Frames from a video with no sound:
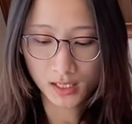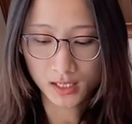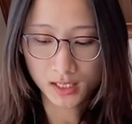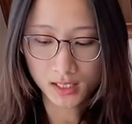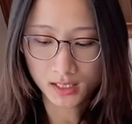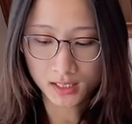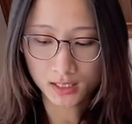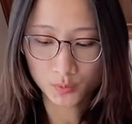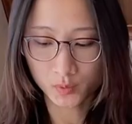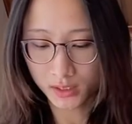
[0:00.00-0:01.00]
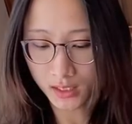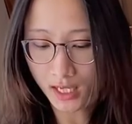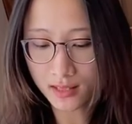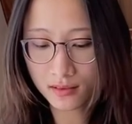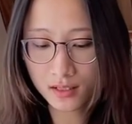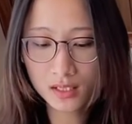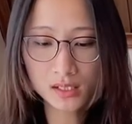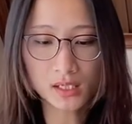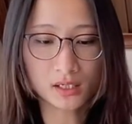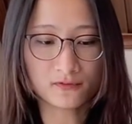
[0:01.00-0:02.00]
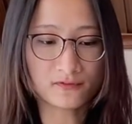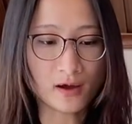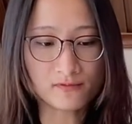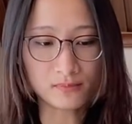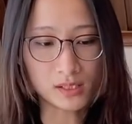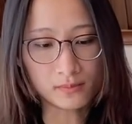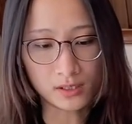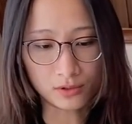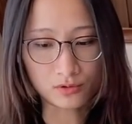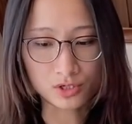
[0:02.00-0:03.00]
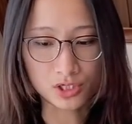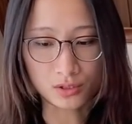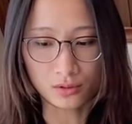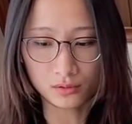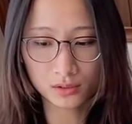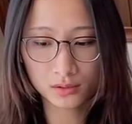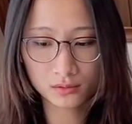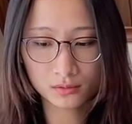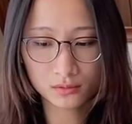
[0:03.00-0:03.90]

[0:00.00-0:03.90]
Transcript: and with I think like a 5mm crochet hook.